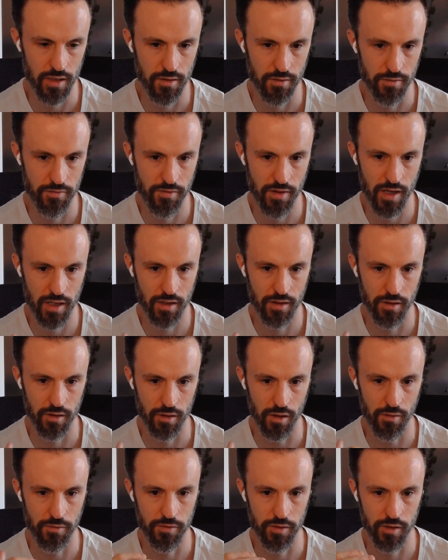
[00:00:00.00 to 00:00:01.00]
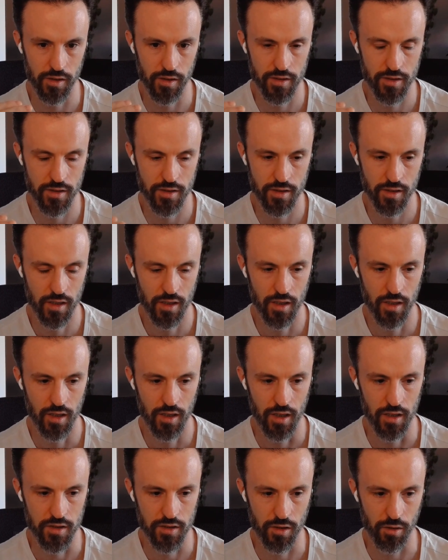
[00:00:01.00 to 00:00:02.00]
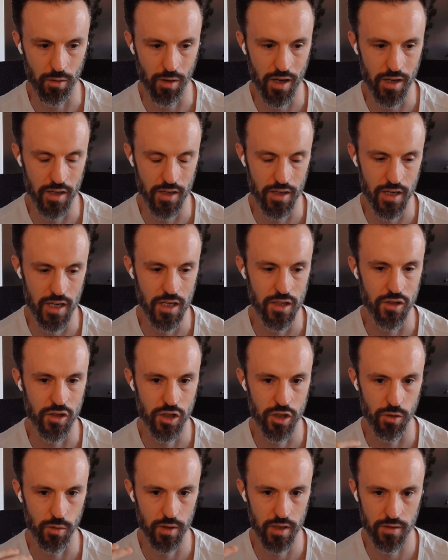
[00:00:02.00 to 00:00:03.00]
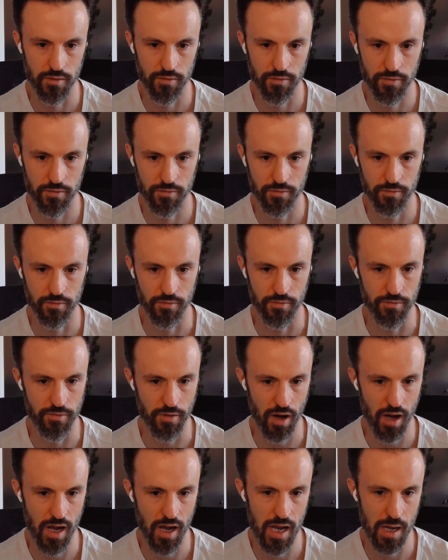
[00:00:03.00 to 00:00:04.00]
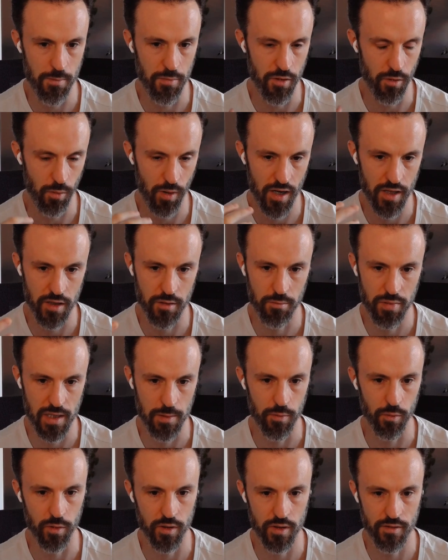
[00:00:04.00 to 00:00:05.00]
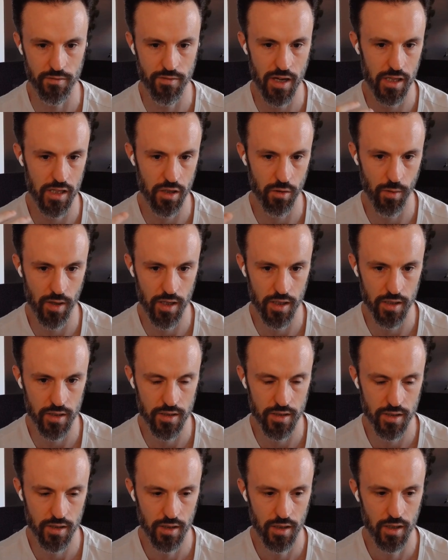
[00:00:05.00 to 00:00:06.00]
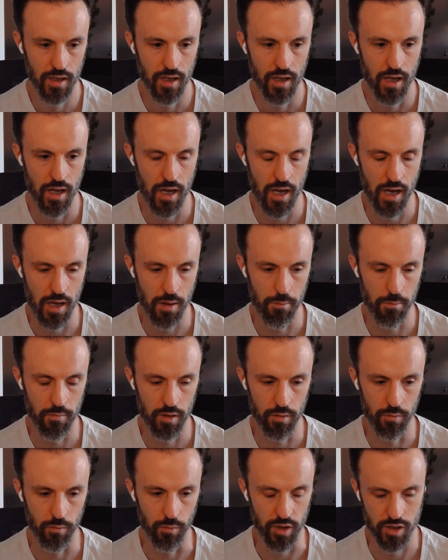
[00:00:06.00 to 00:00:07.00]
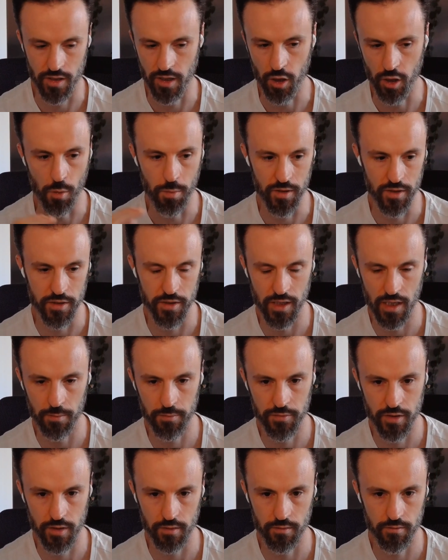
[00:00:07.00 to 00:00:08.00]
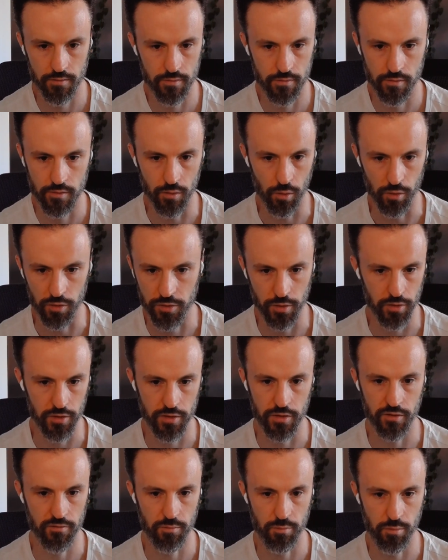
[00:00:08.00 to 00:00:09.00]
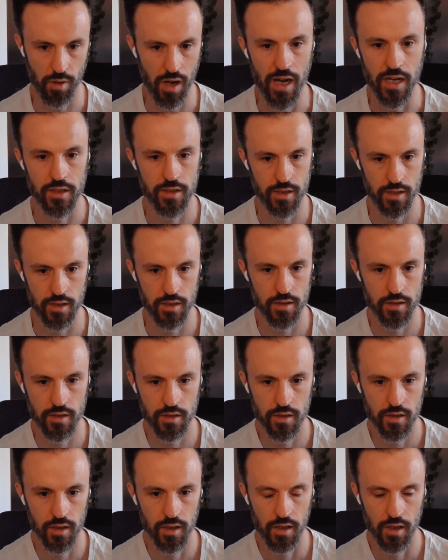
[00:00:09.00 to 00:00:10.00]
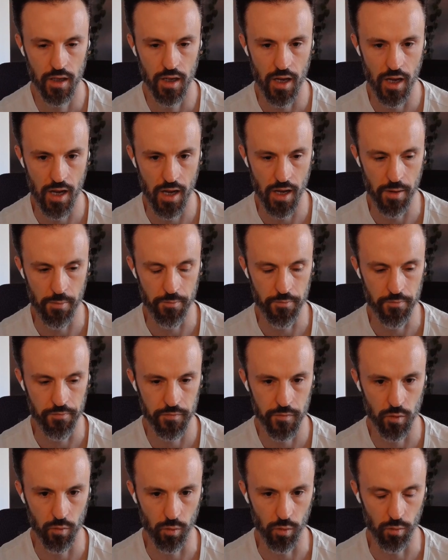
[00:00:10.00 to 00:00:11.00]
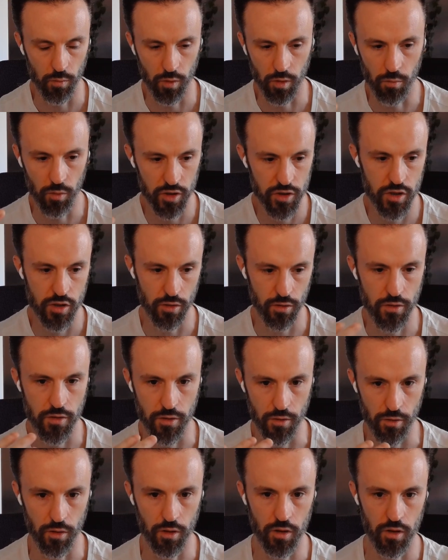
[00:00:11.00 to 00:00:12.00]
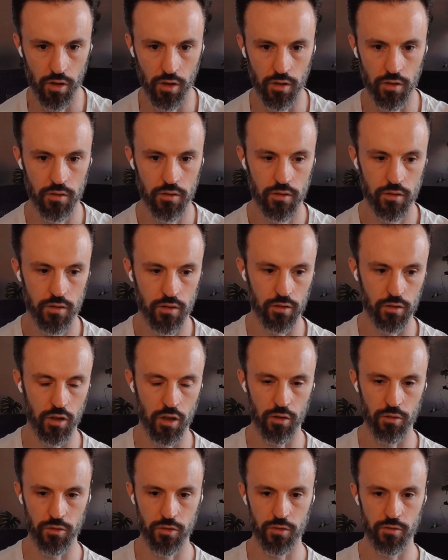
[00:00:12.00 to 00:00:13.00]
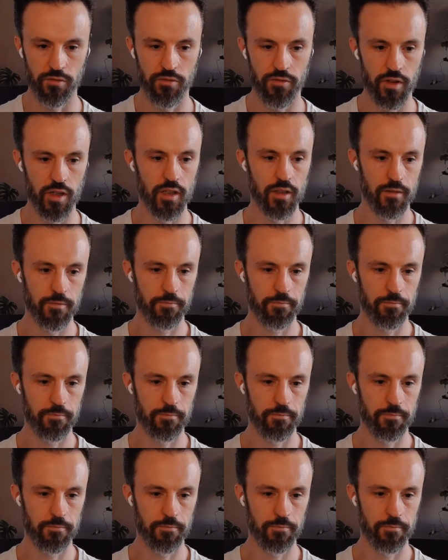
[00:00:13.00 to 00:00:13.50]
The fact that often it's quite an intuitive vibe, the way that people would evaluate it, which then opens it up to all sorts of biases. What's your thought on cultural fit?